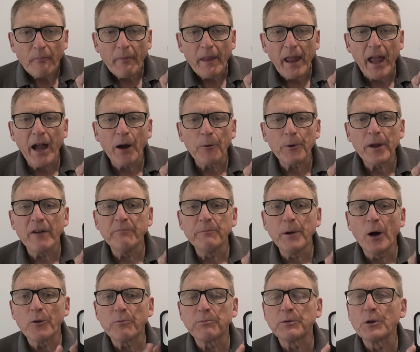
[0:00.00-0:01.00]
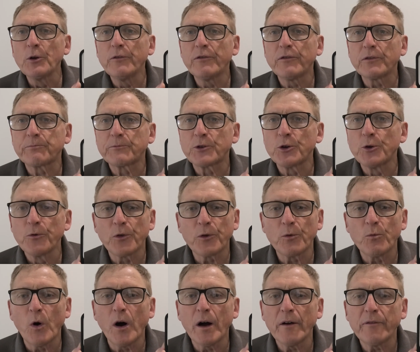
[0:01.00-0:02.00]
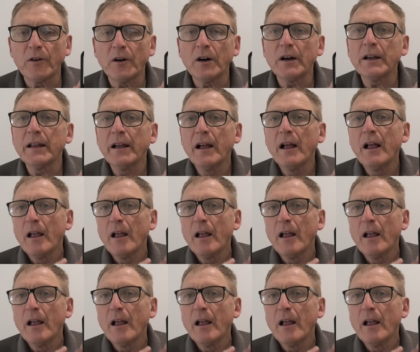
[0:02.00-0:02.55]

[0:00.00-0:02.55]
Now we have both Bluetooth and Wi-Fi.